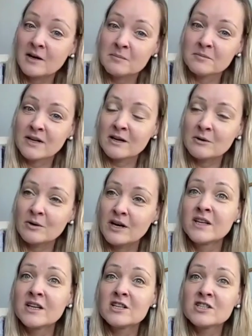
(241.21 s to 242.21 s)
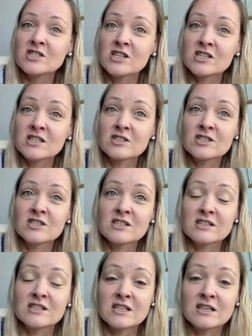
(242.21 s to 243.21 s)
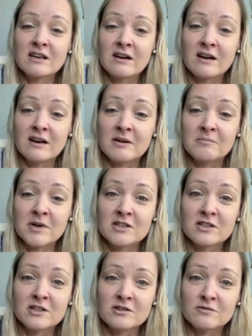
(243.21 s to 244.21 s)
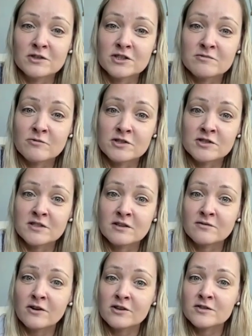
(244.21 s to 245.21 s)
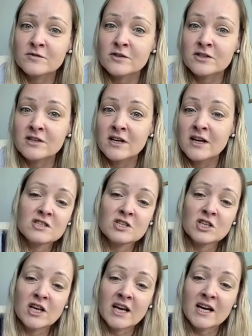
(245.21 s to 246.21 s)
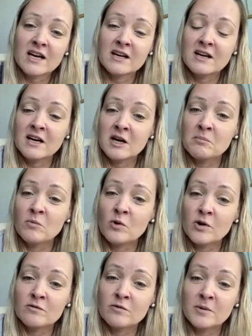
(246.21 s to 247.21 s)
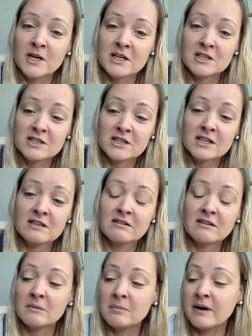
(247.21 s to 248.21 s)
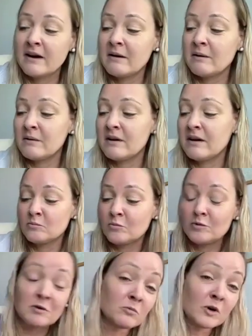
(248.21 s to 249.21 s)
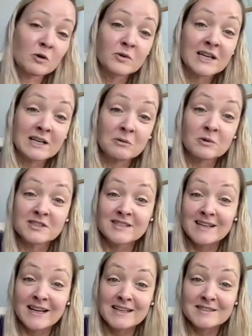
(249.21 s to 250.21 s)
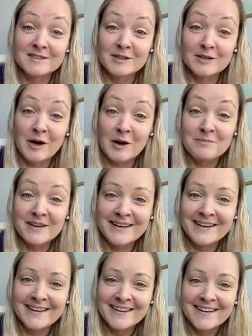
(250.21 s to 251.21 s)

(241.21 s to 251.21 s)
I'm now starting to study at the University of Oxford to get more information about, well, really what's the latest in IP.